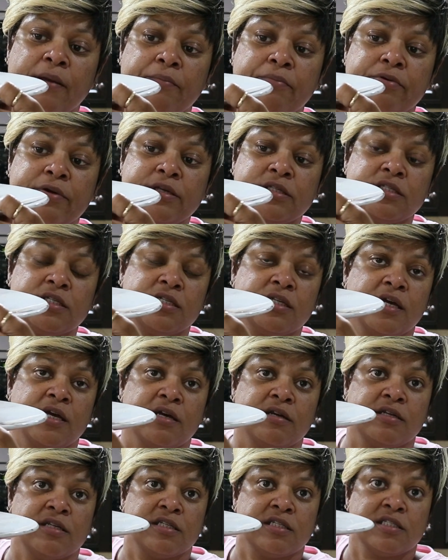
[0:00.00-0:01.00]
I'm pressing
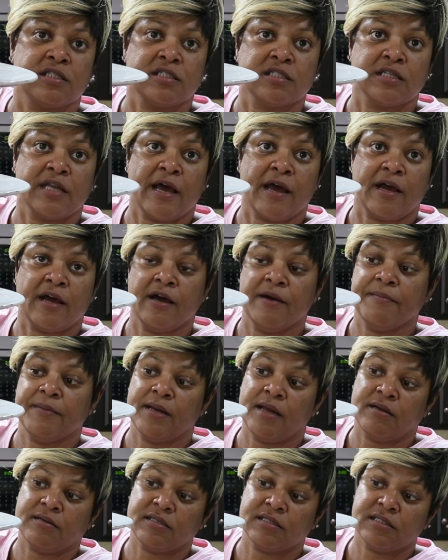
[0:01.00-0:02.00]
down and it's not
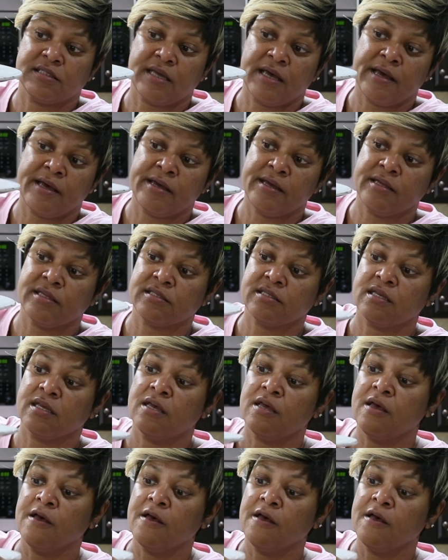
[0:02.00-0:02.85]
coming out the sides.